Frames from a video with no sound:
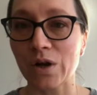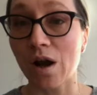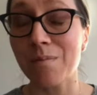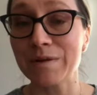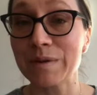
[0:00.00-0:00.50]
a
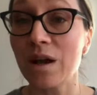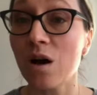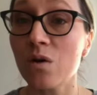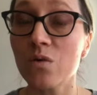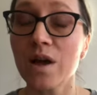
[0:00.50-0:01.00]
comment
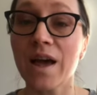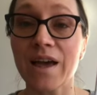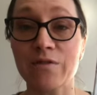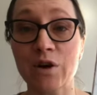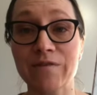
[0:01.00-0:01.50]
below
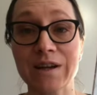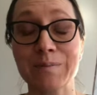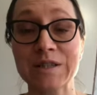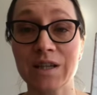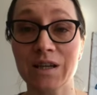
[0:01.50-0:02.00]
if you have any
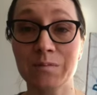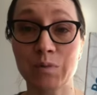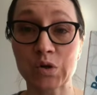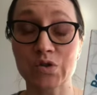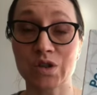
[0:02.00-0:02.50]
particular
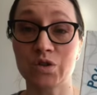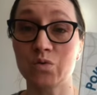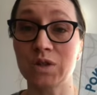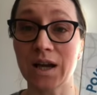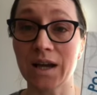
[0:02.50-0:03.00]
books that you
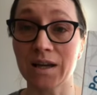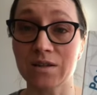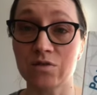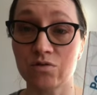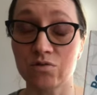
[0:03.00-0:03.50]
would like
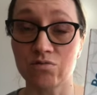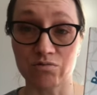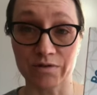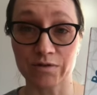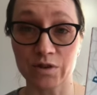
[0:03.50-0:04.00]
us to
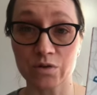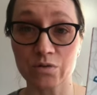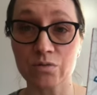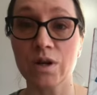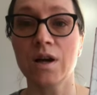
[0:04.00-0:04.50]

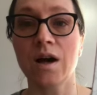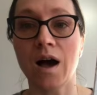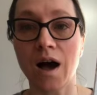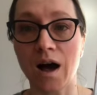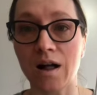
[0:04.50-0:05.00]
review.
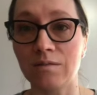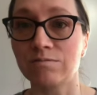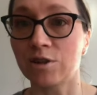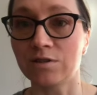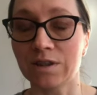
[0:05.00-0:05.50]
I'll
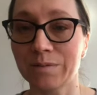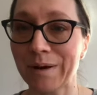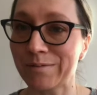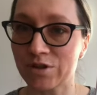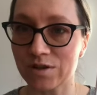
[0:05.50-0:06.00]
contact the
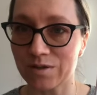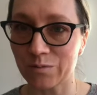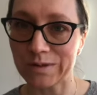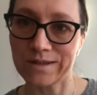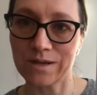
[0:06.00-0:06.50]
publishers and
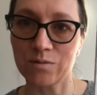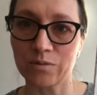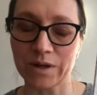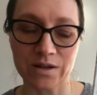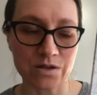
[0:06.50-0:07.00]
we'll see what
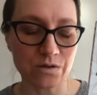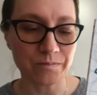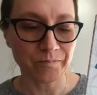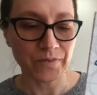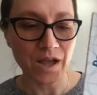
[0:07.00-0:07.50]
we can do.
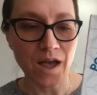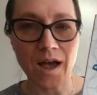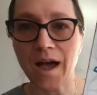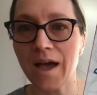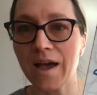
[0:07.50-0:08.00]

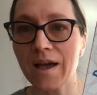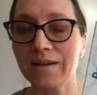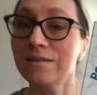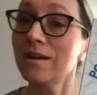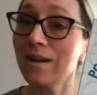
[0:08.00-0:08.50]

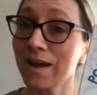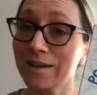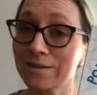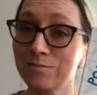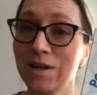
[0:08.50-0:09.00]
And
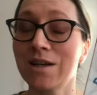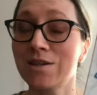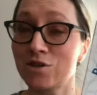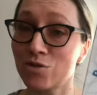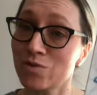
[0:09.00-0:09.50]

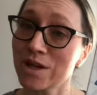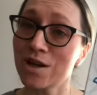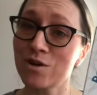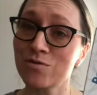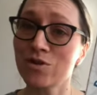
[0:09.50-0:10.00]
so we
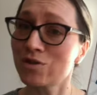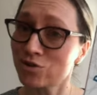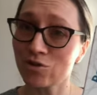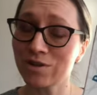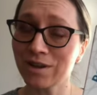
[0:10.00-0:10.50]
know you
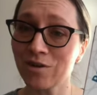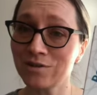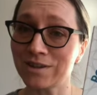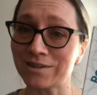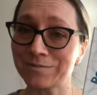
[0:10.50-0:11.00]
enjoyed the
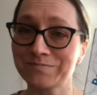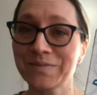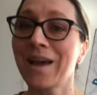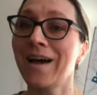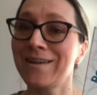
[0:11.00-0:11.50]
content.
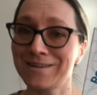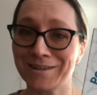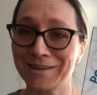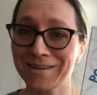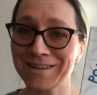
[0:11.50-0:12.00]
Till
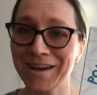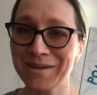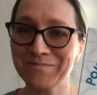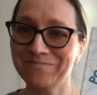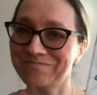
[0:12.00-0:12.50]
next
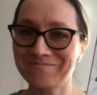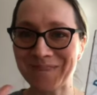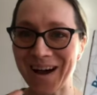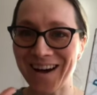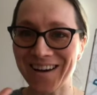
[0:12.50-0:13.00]
time,
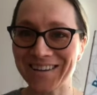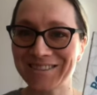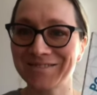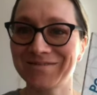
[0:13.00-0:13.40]
bye!